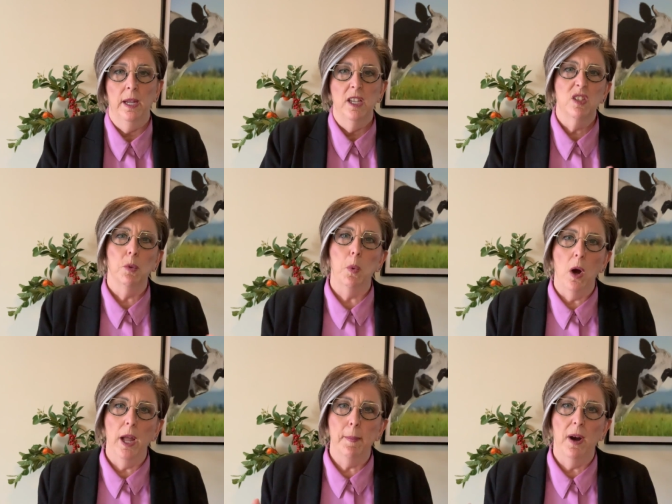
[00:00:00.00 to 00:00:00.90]
So
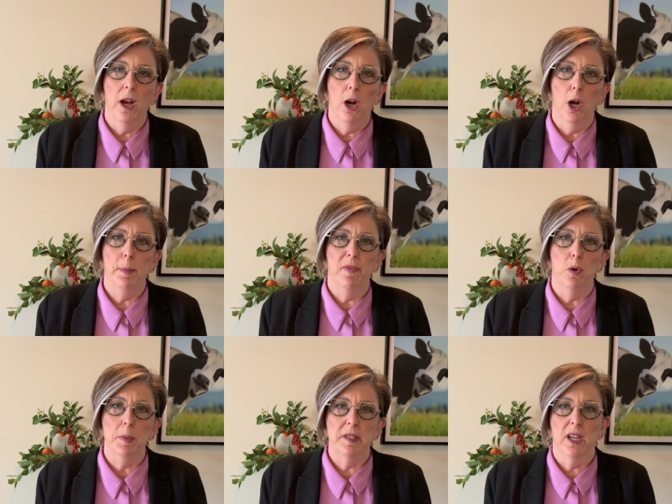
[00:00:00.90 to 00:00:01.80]
why am I a high
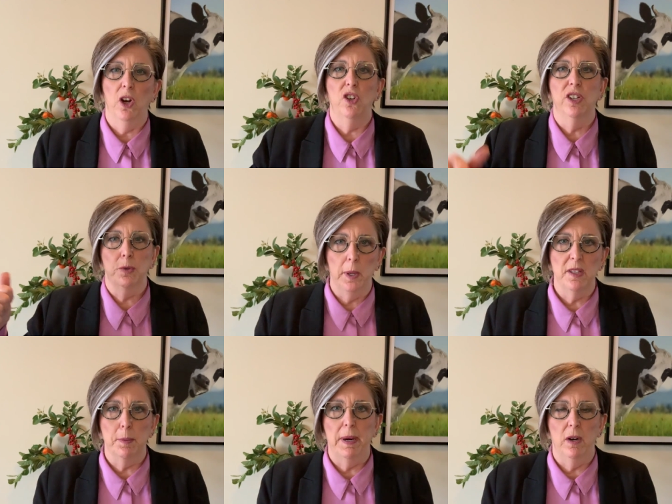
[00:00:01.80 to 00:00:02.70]
performance coach as well
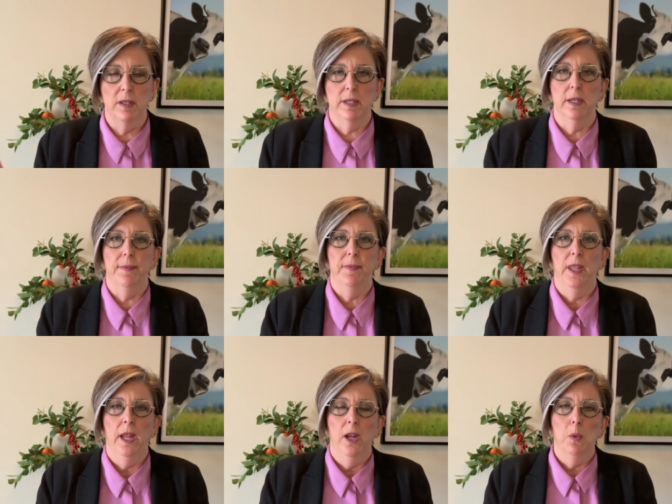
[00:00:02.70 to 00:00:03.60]
as a barrister?
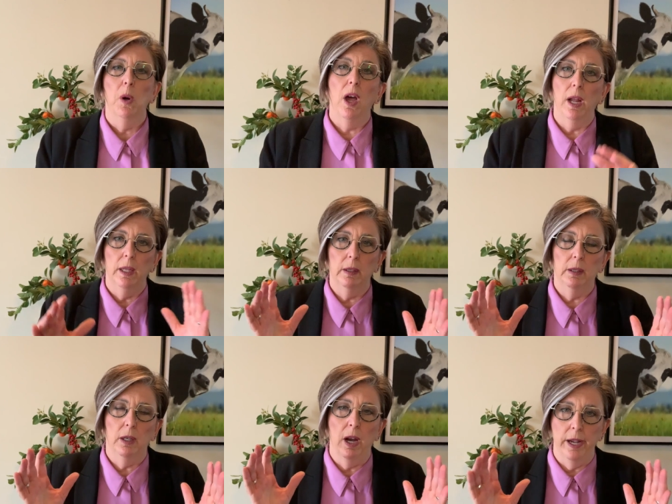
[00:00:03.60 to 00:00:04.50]
Well,
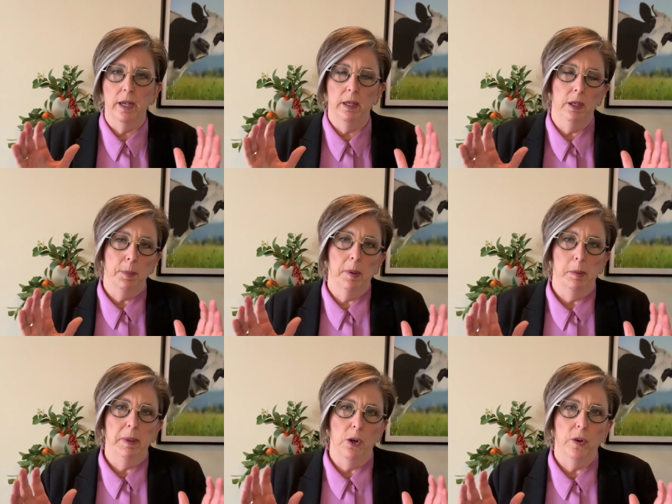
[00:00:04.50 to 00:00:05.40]
you
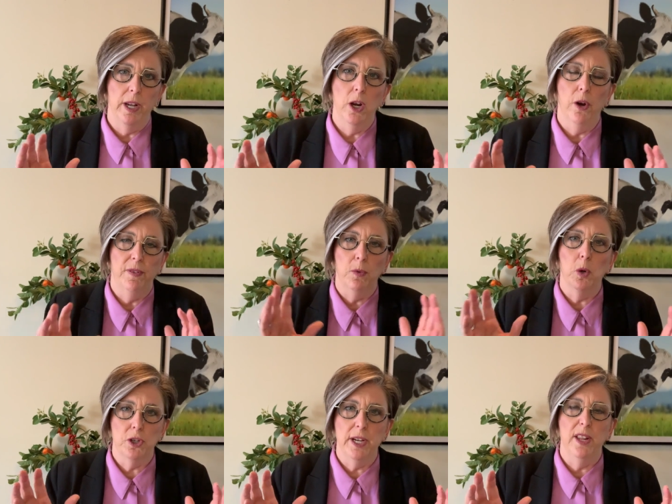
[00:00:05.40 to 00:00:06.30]
probably already know if you've
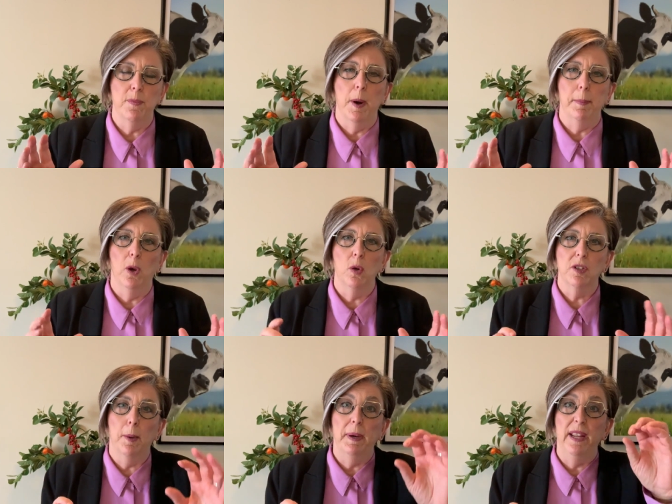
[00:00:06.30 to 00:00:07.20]
watched any of my blogs,
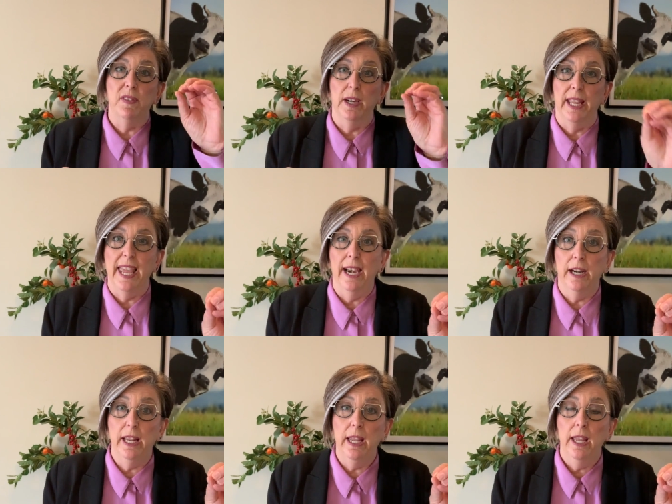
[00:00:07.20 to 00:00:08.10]
I believe that
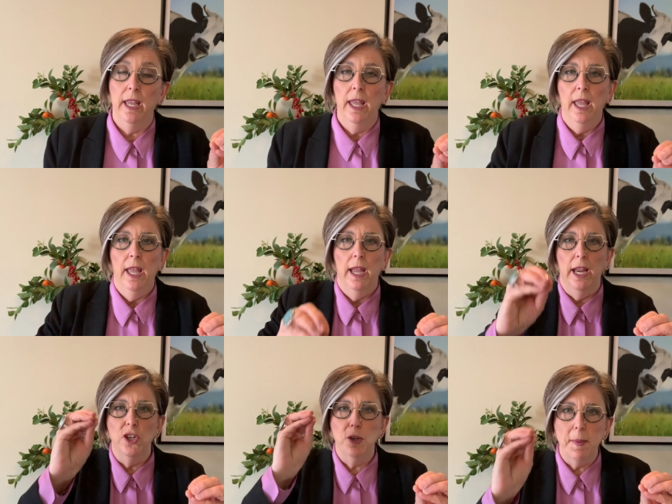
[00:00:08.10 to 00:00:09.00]
legality
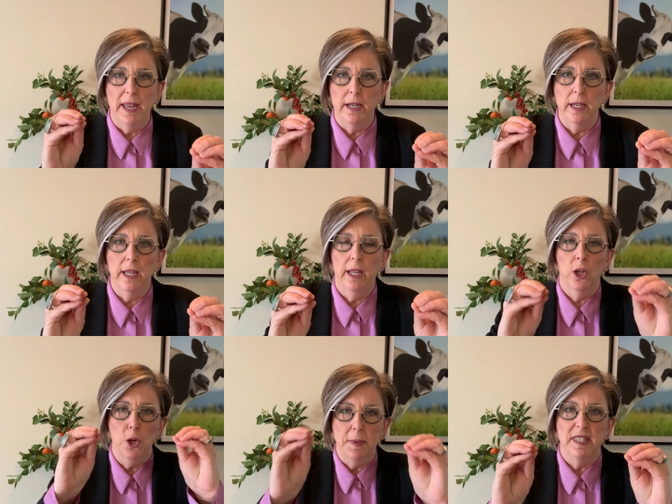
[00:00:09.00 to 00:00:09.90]
and humanity,
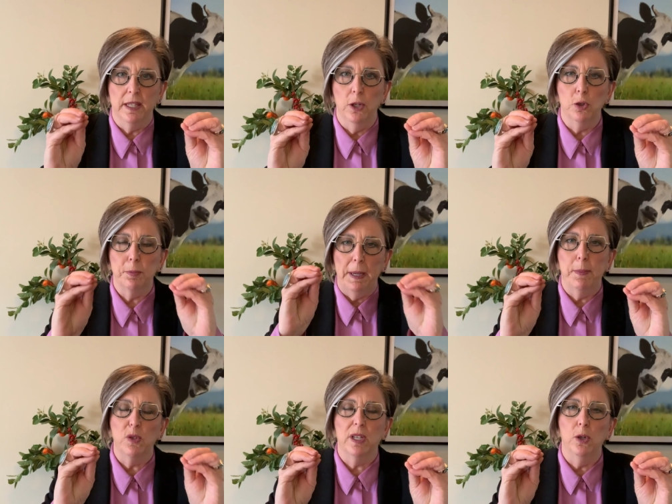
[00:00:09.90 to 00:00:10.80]
human skills,
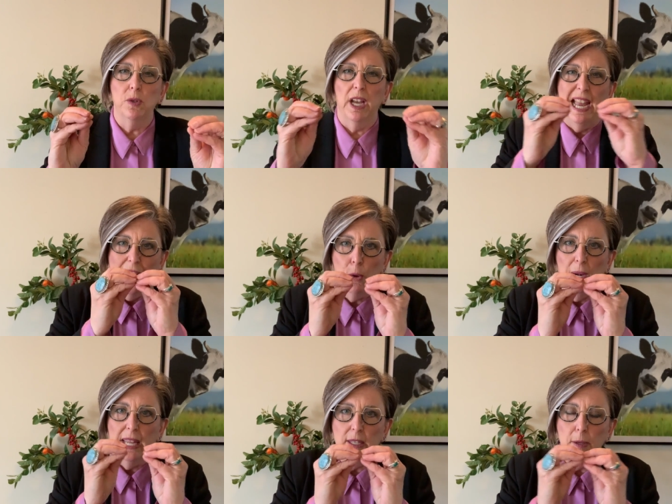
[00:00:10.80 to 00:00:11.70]
people skills are
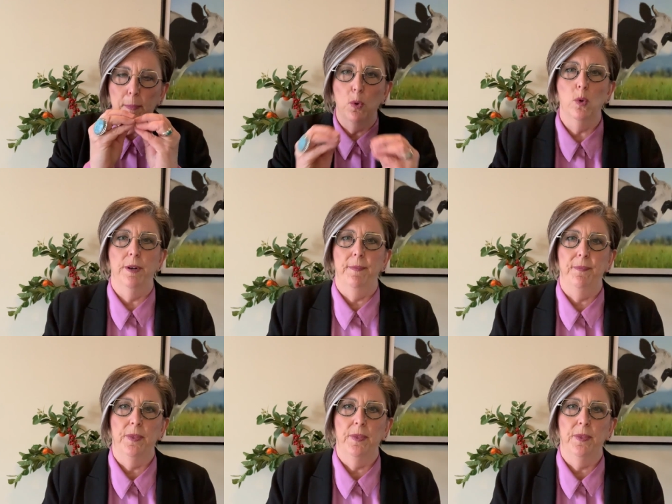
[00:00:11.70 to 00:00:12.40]
equally as important.